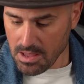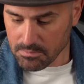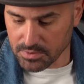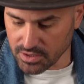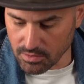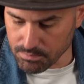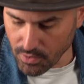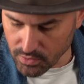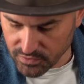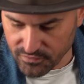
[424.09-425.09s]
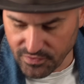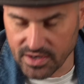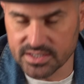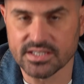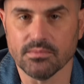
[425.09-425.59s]
But they're both
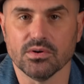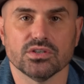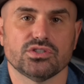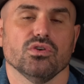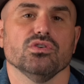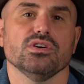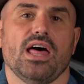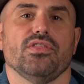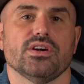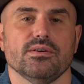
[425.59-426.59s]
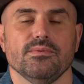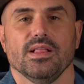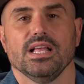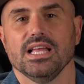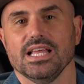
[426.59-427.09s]
very similar. So leather
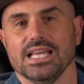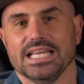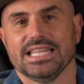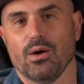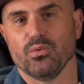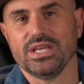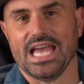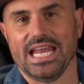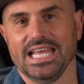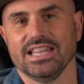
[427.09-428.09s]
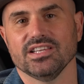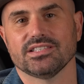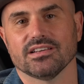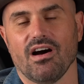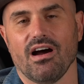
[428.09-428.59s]
that we get in the
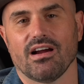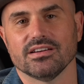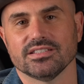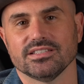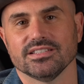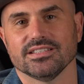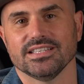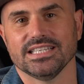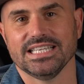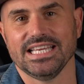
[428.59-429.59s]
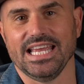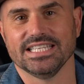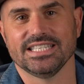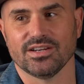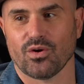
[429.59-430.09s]
cigars
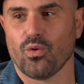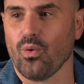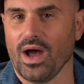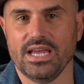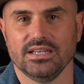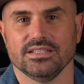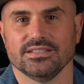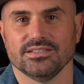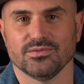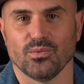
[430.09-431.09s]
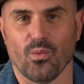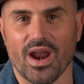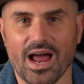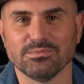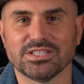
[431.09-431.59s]
isn't quite what
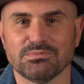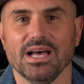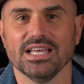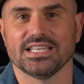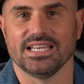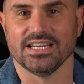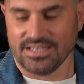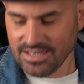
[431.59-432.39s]
I'm smelling here.